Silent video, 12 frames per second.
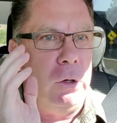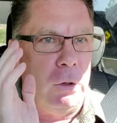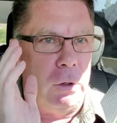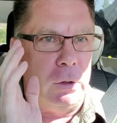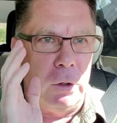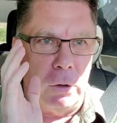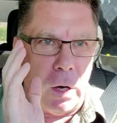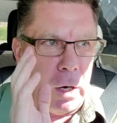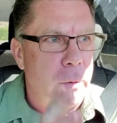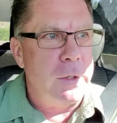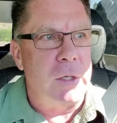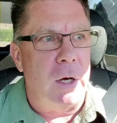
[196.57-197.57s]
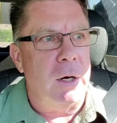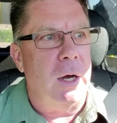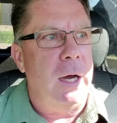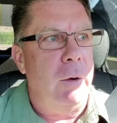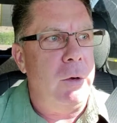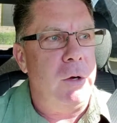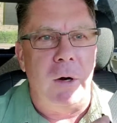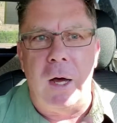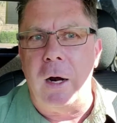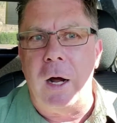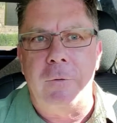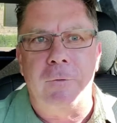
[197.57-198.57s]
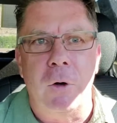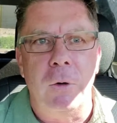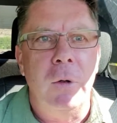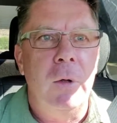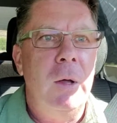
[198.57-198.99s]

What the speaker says: you're always on highway, you're not off-road,